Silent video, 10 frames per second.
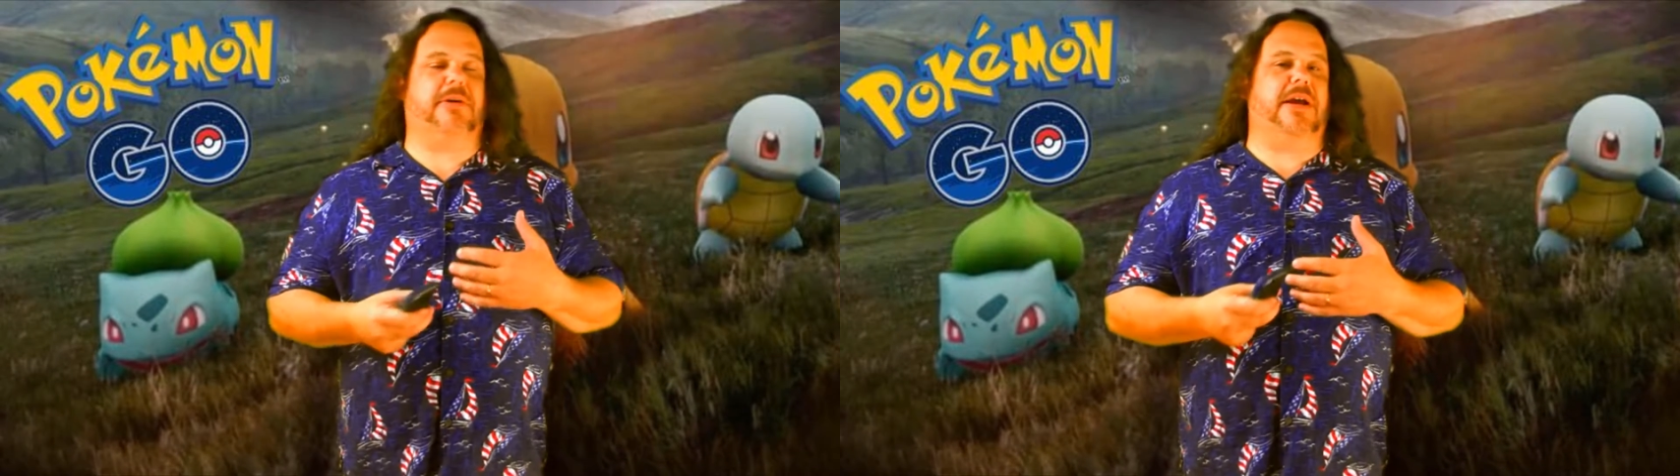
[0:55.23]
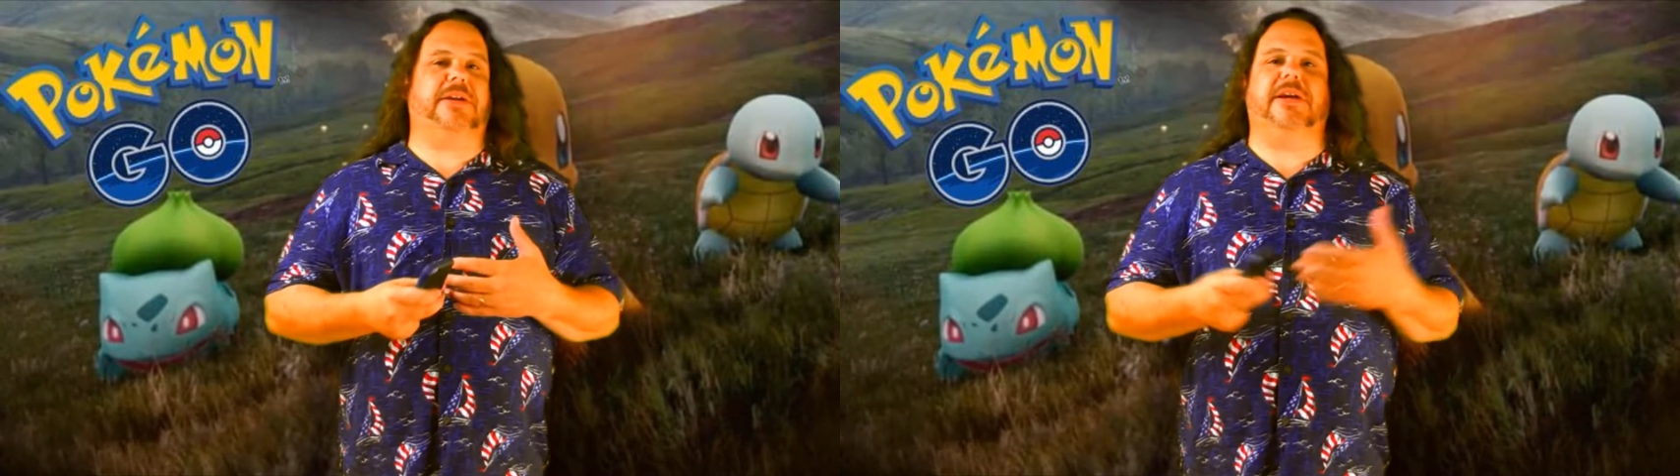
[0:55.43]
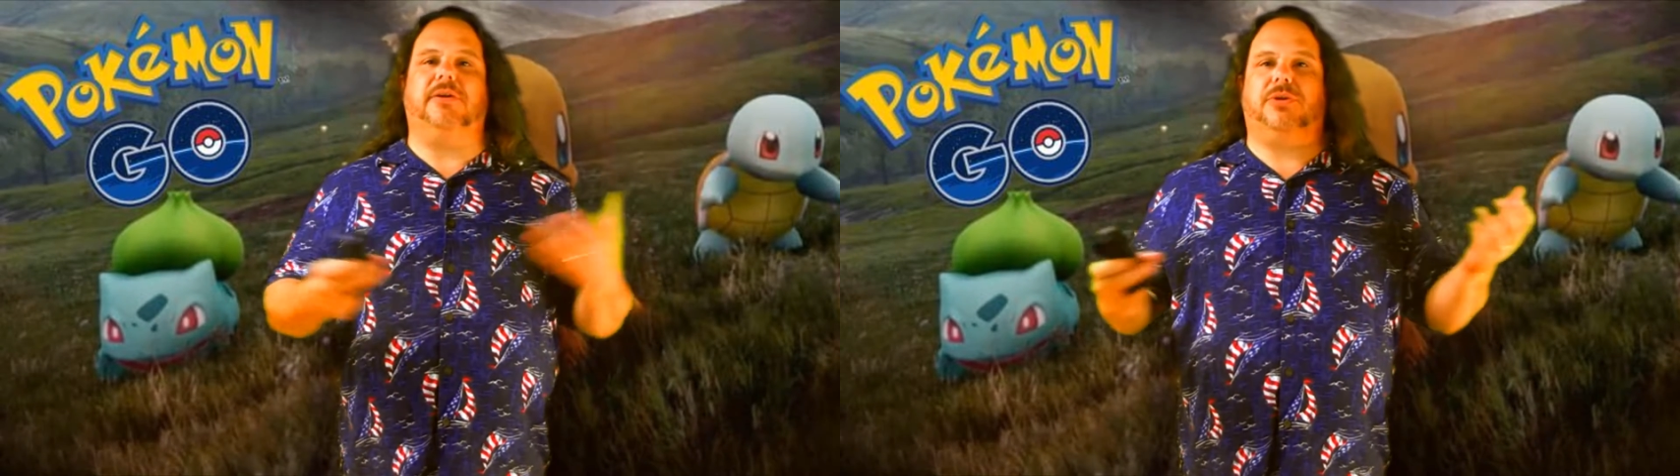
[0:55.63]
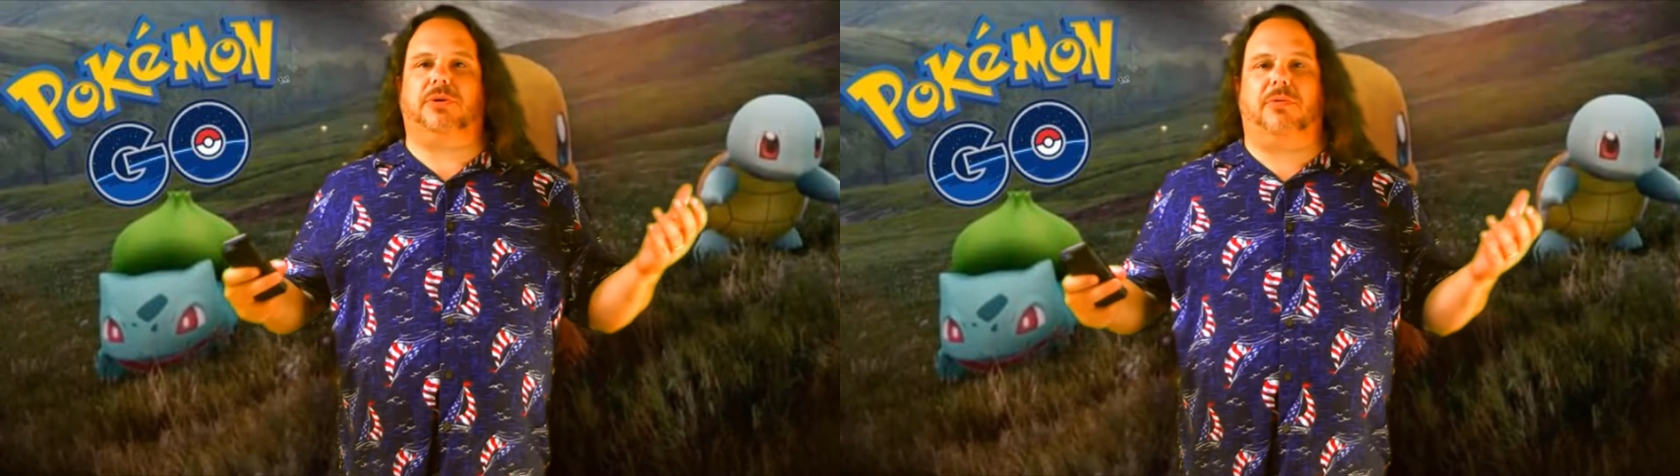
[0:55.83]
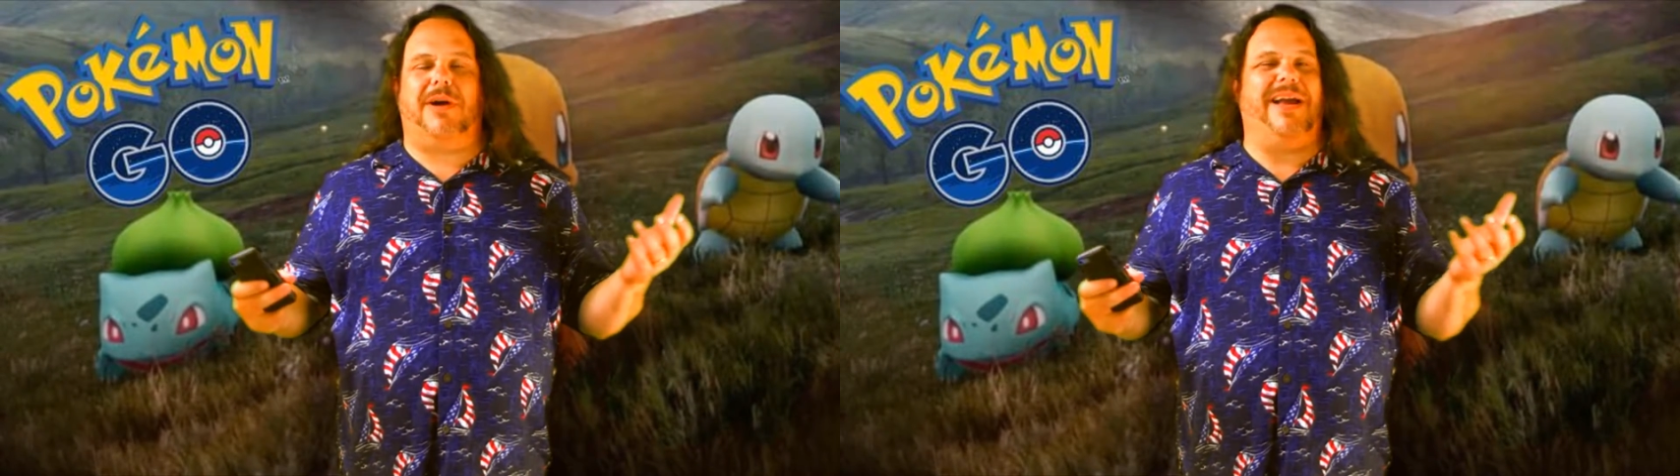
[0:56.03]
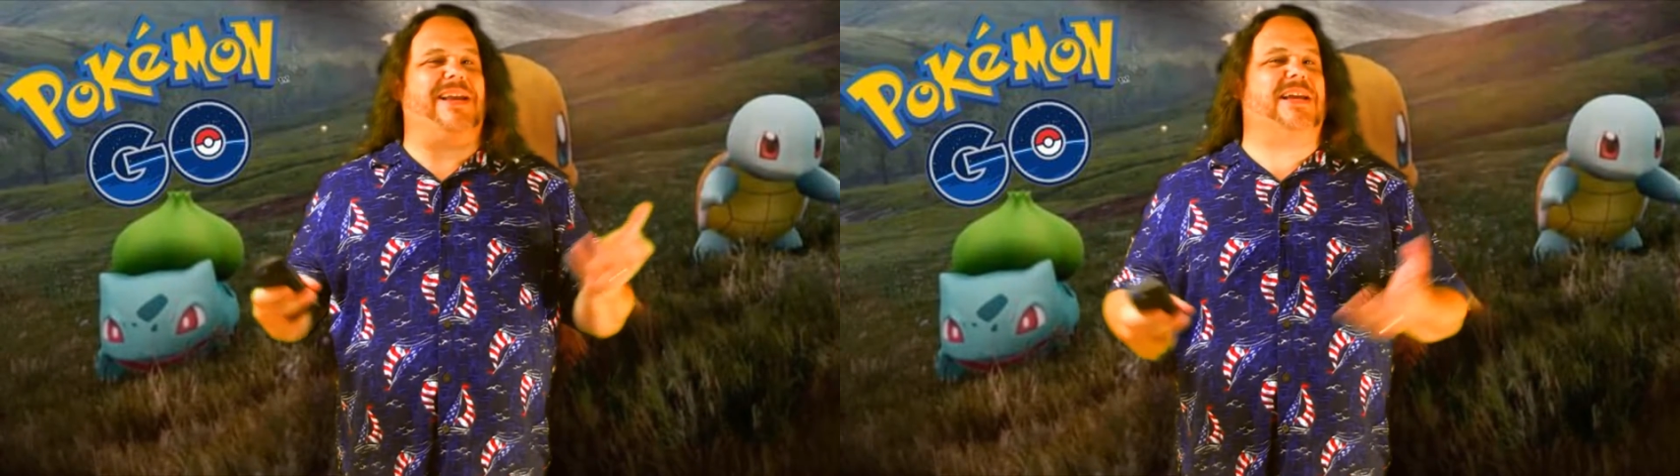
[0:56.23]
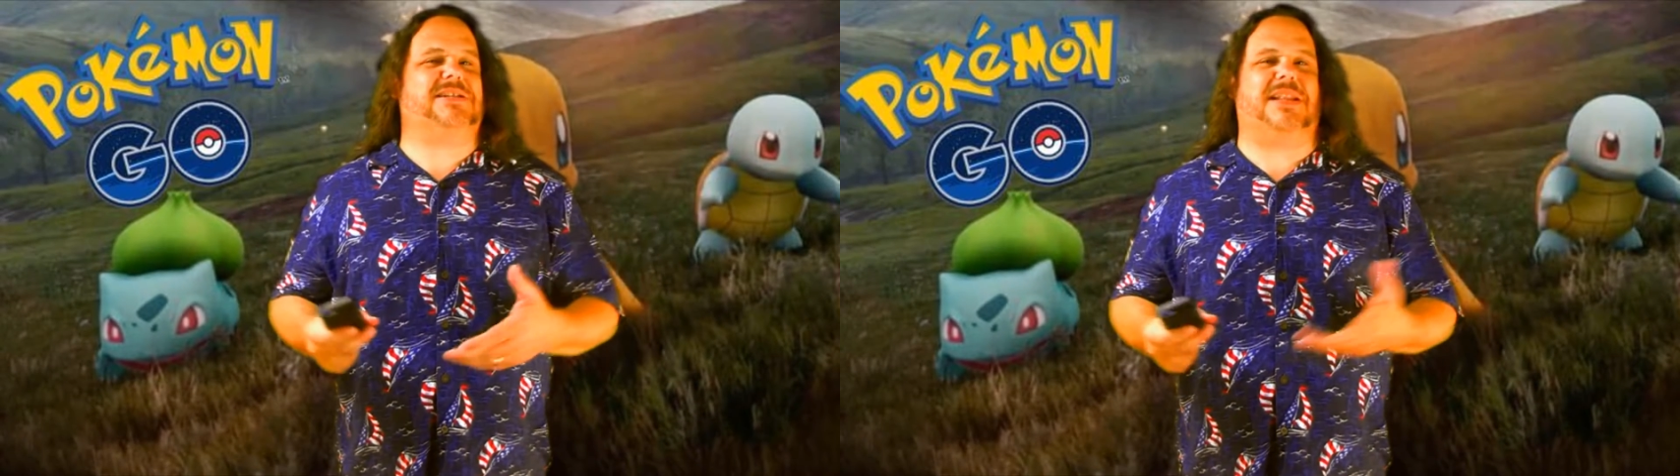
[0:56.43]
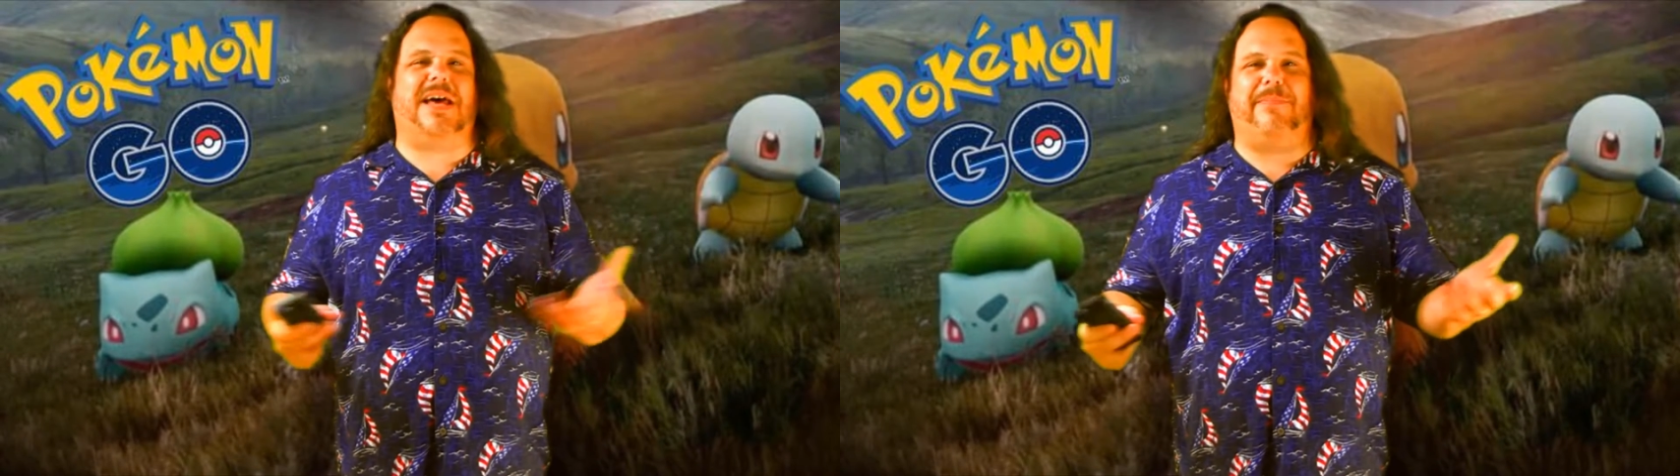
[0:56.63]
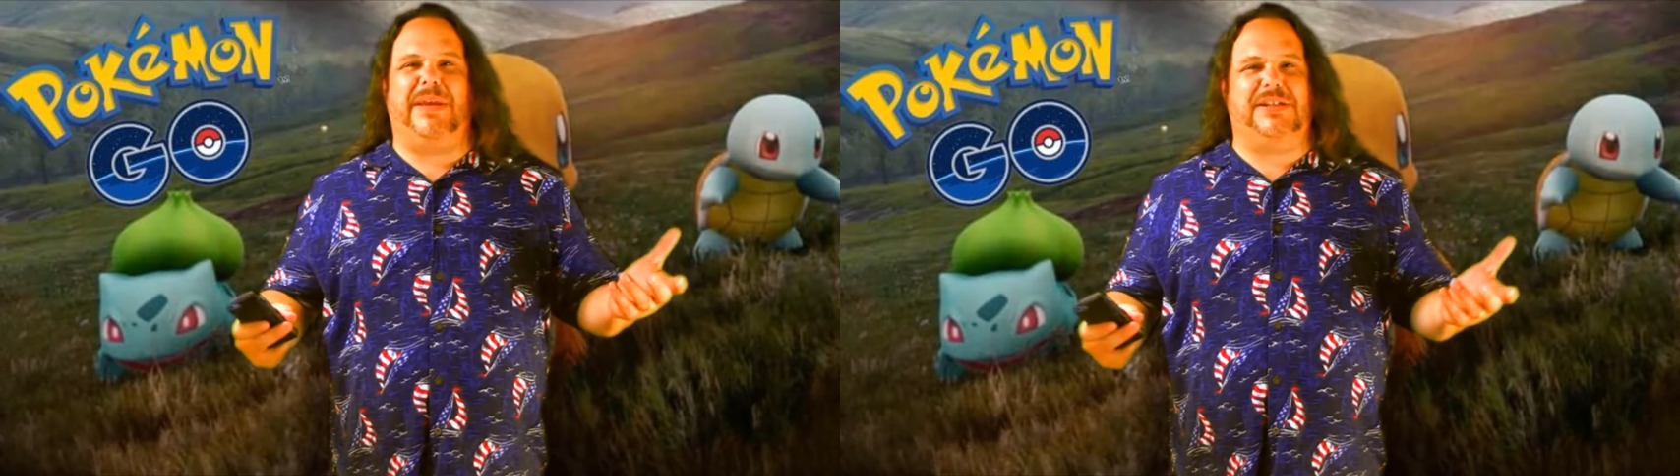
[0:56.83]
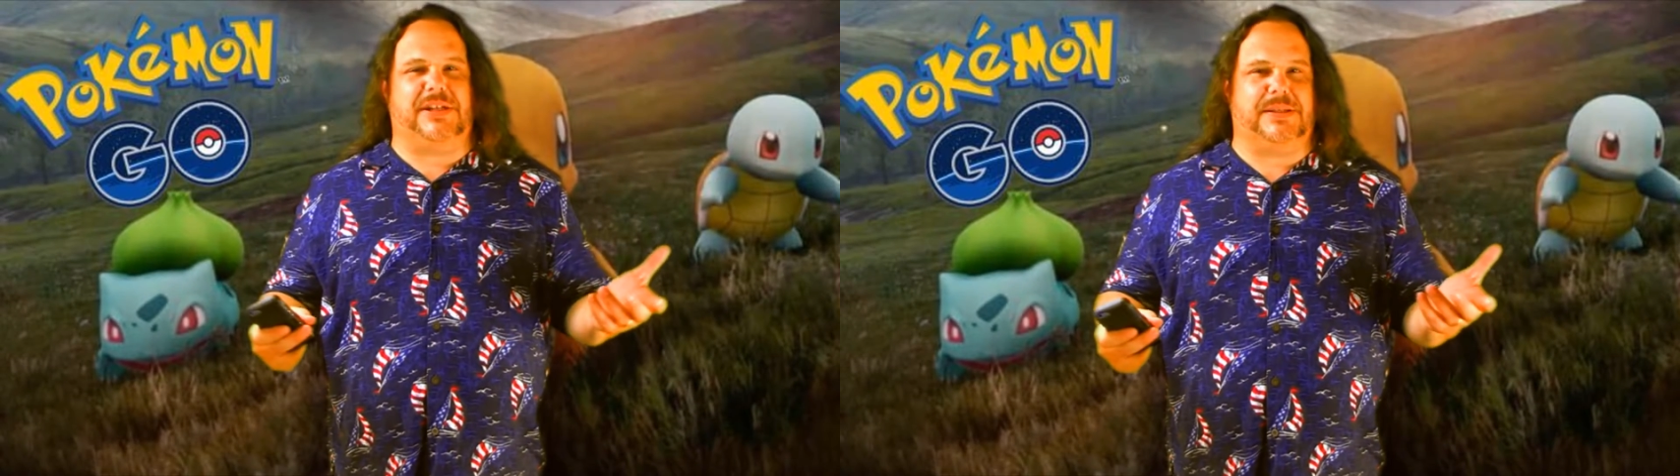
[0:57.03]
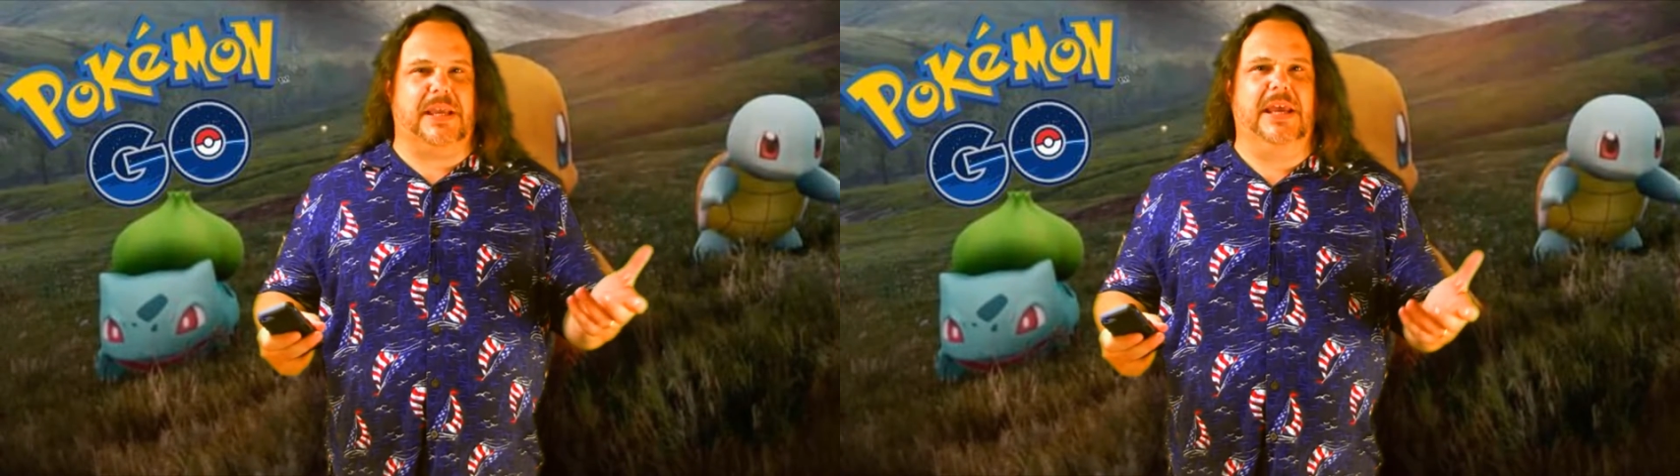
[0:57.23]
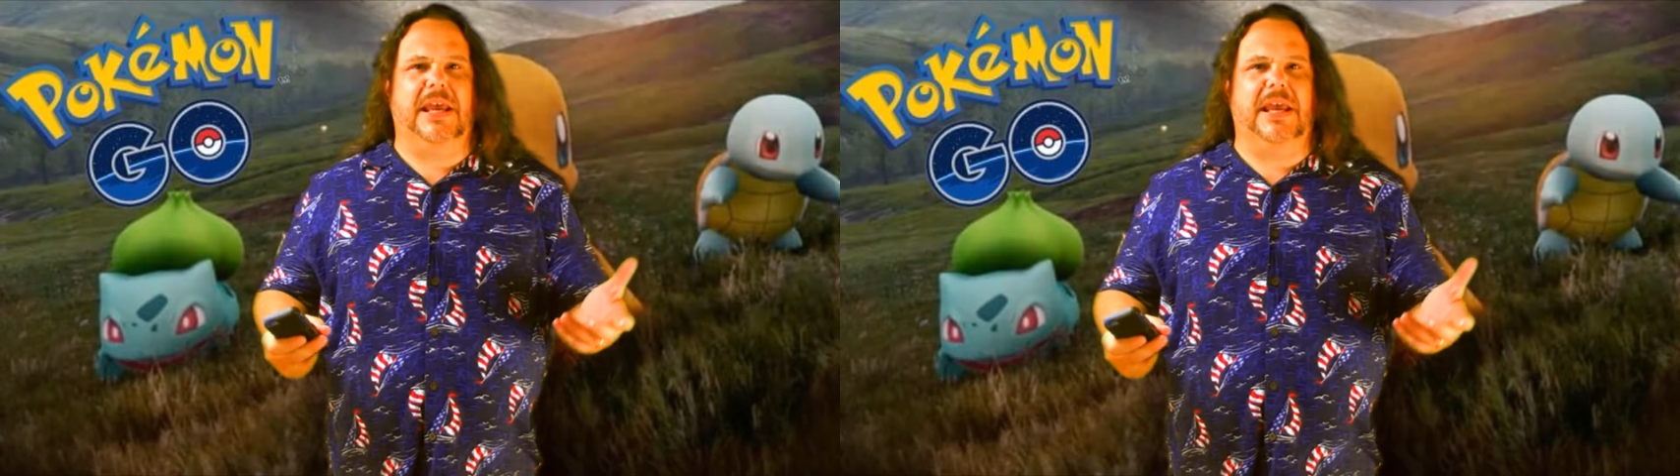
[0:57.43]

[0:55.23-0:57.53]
Around here, don't know why, I catch a lot of Pidgeys.